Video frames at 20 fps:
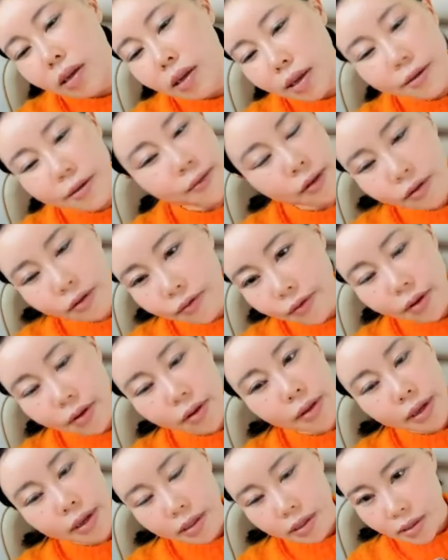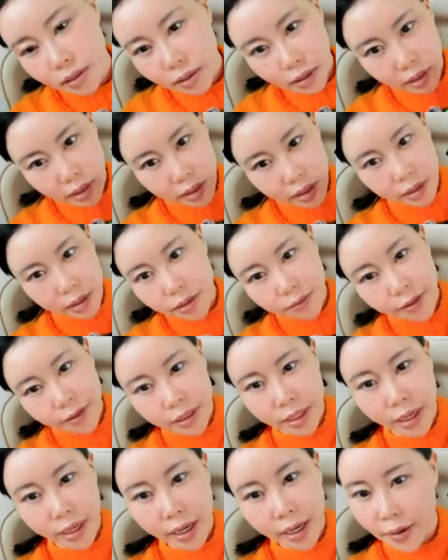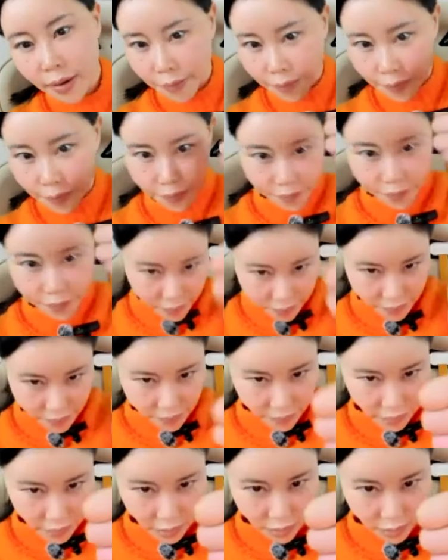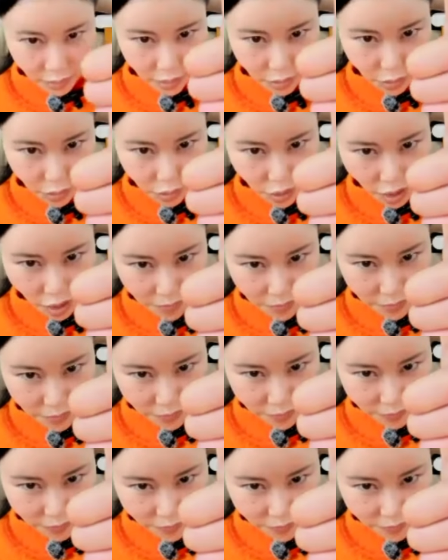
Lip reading: if you feel this fatigue, you did a good job.